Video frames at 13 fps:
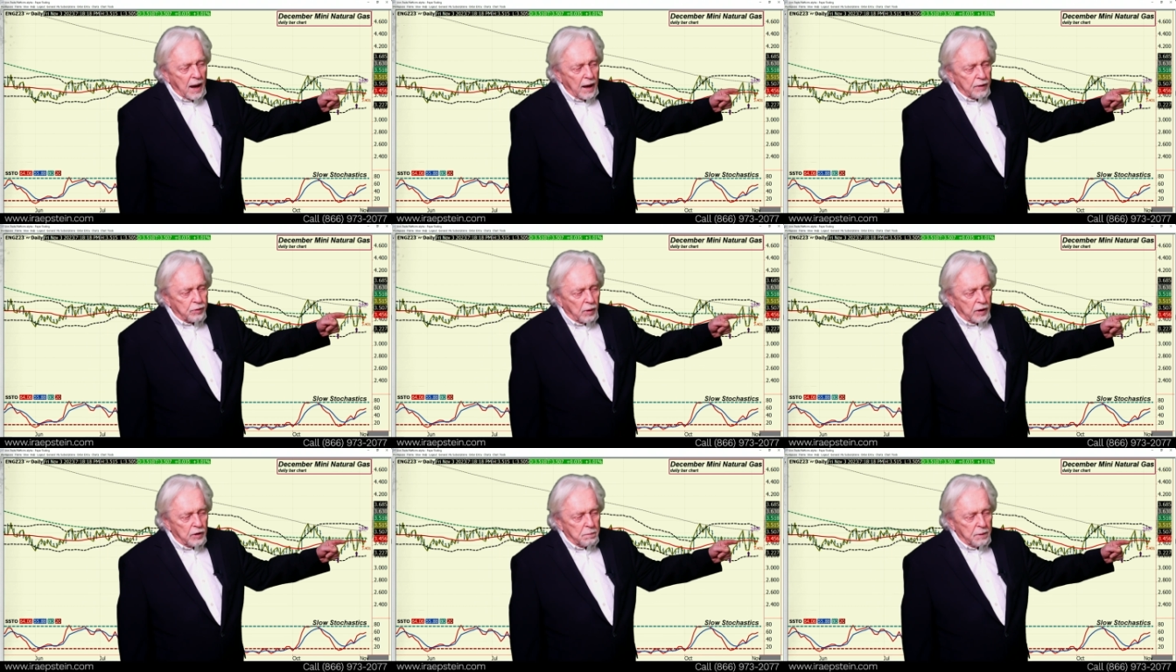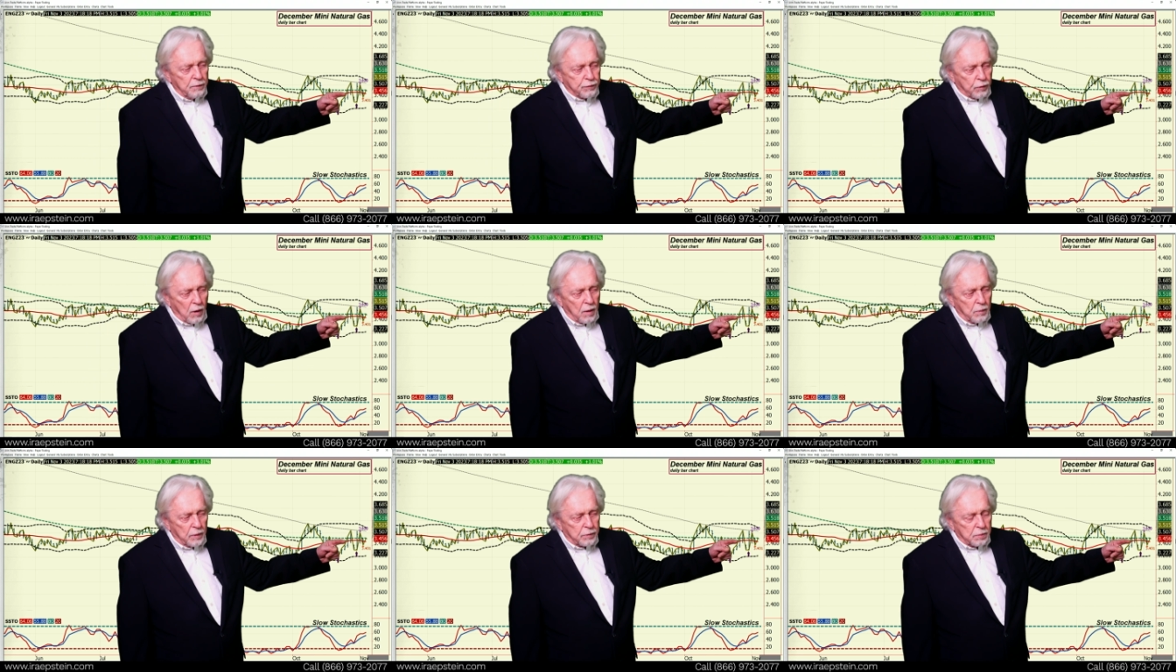I thought you'd be
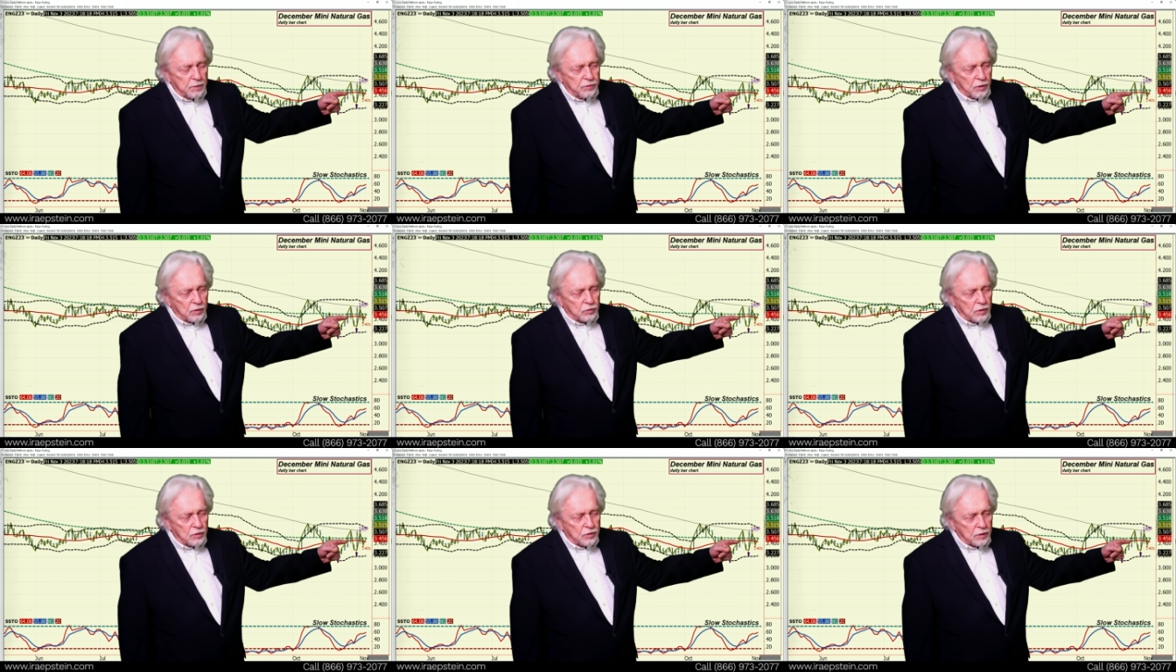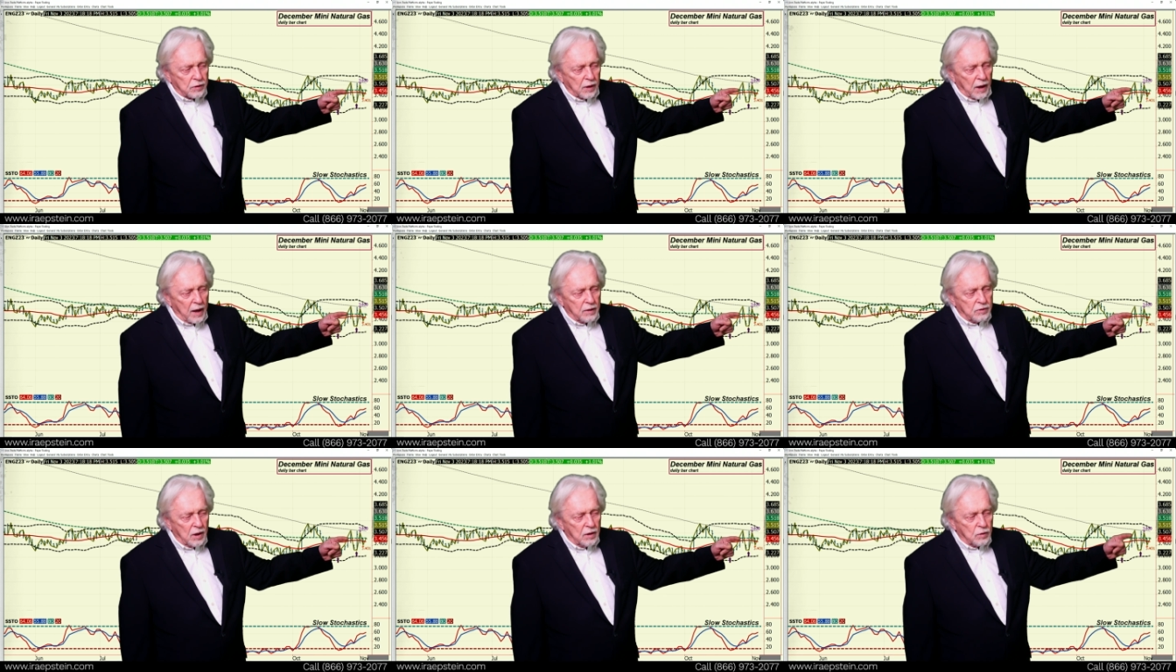fraught with resistance at the
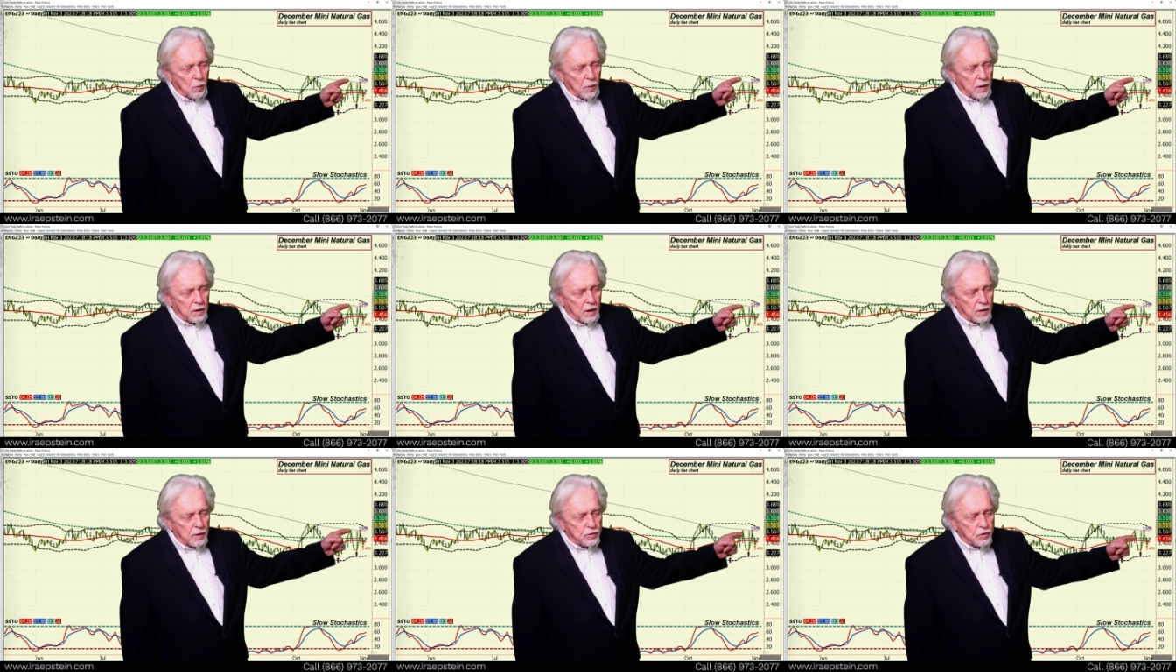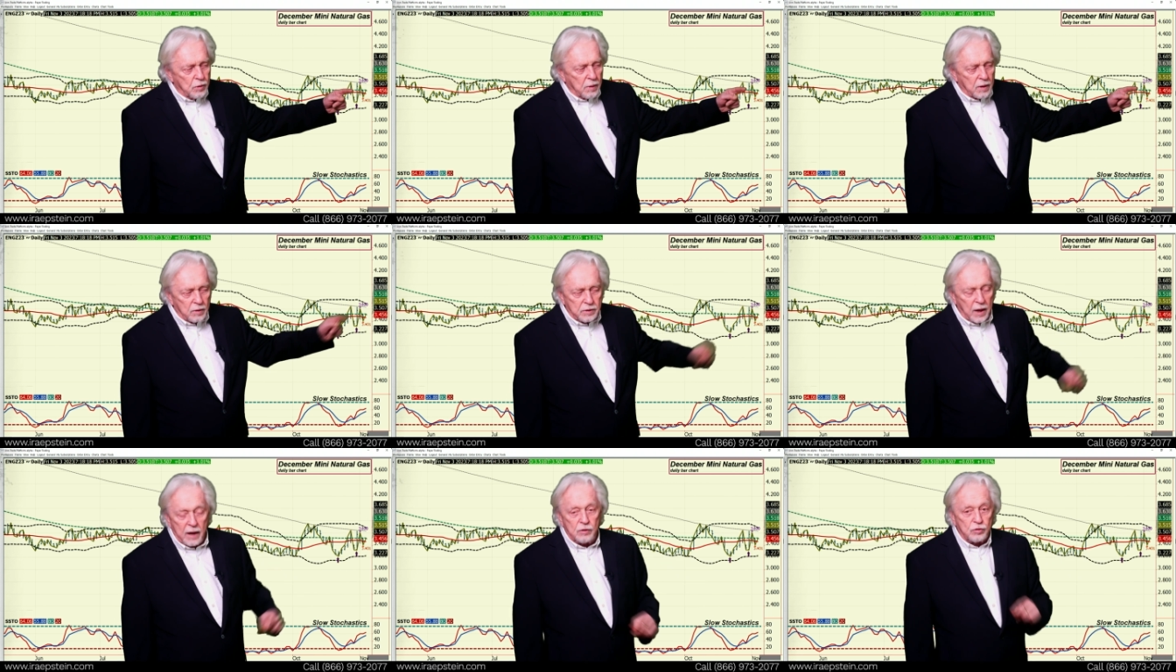18, the 100, 200
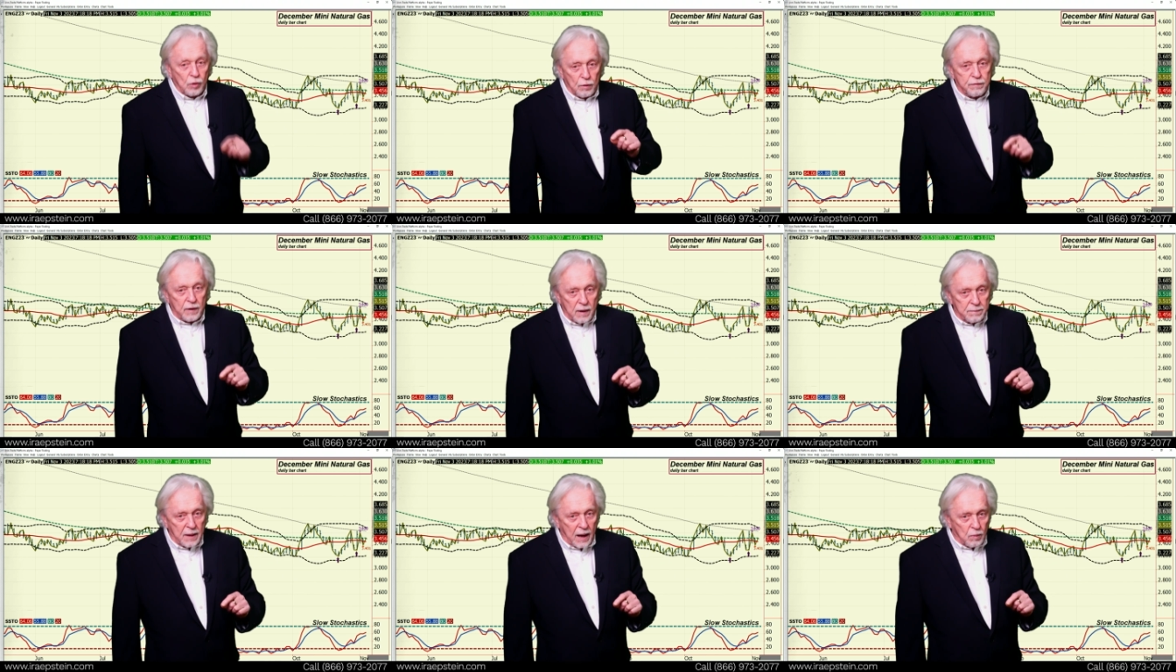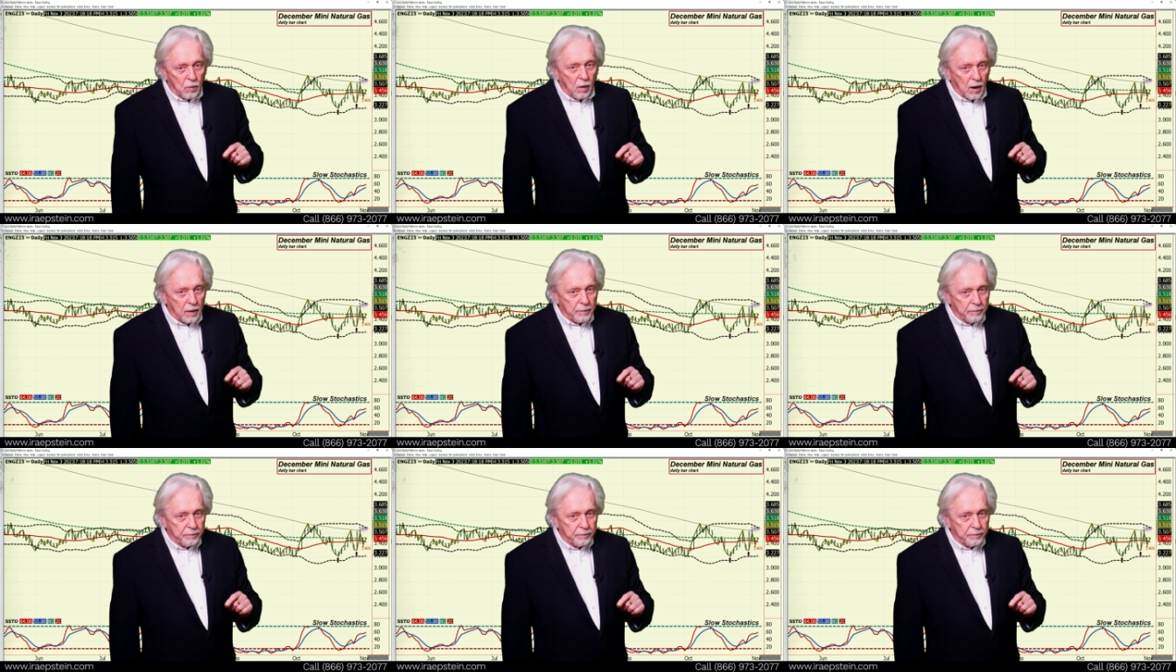day. So far, I'm not wrong.